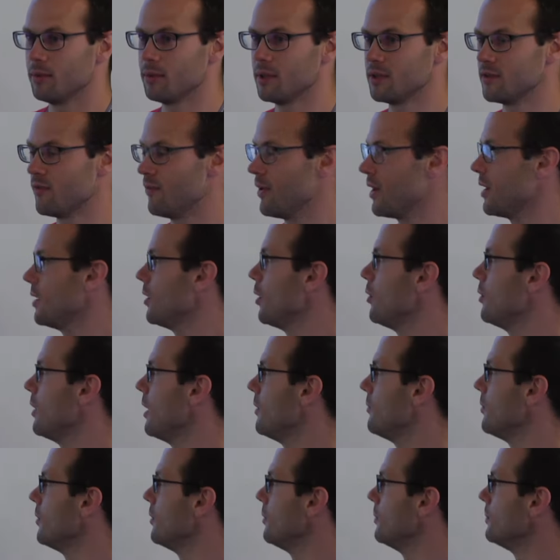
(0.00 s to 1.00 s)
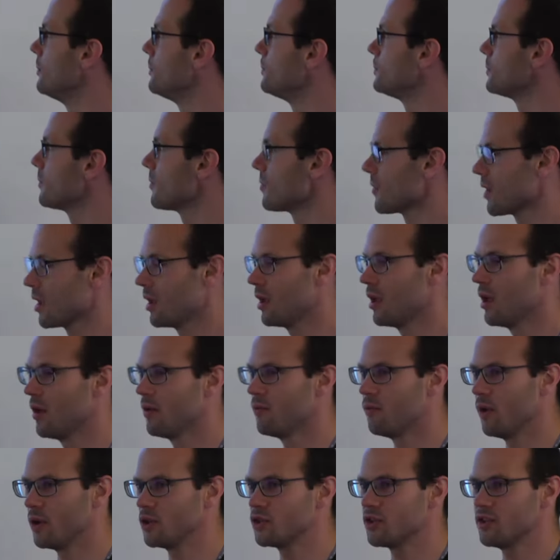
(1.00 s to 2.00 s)
It's very low level.
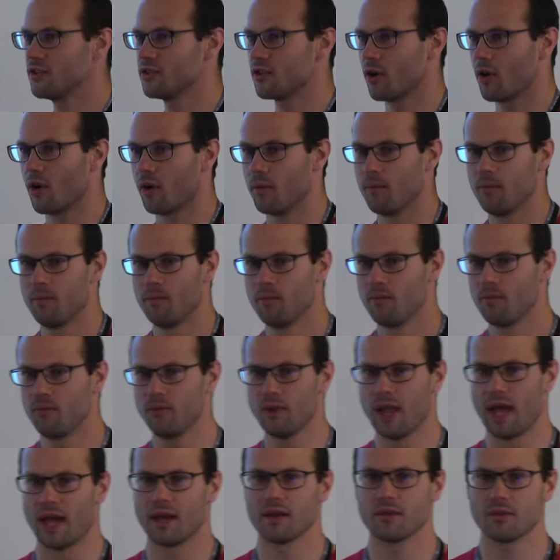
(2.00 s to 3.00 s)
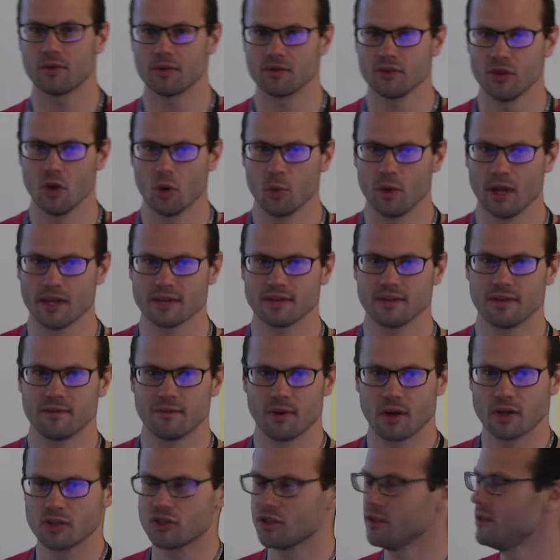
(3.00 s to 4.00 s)
Functions are flat. There's no nested
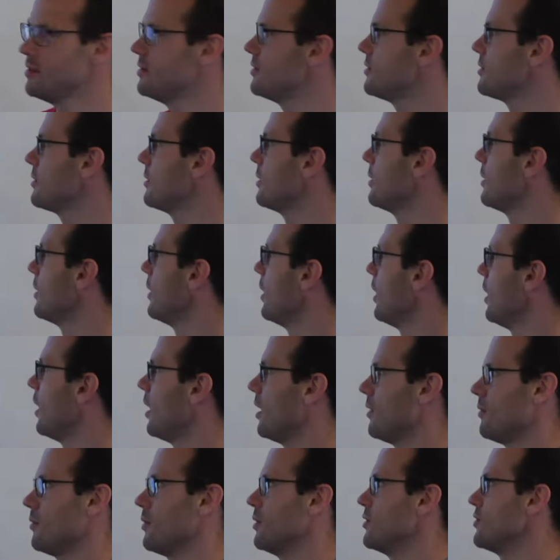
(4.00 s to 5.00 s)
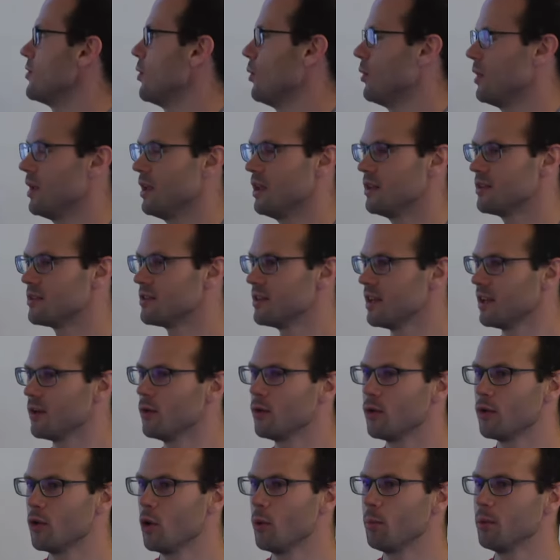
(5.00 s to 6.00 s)
functions. There's only a single
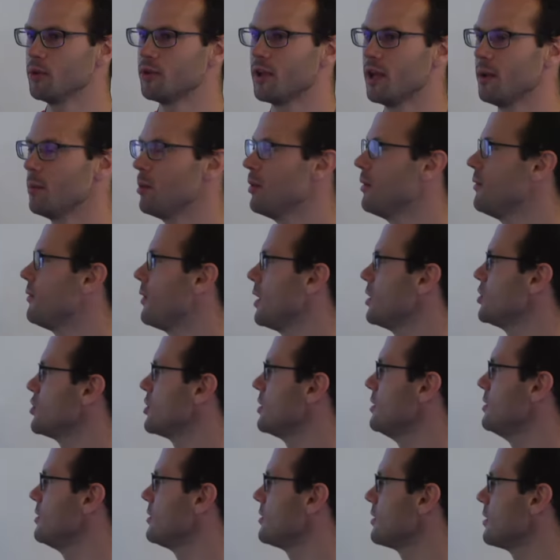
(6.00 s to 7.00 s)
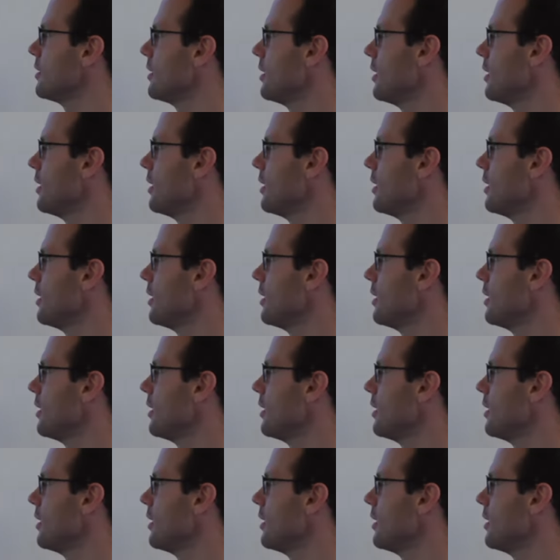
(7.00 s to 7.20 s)
global table of functions.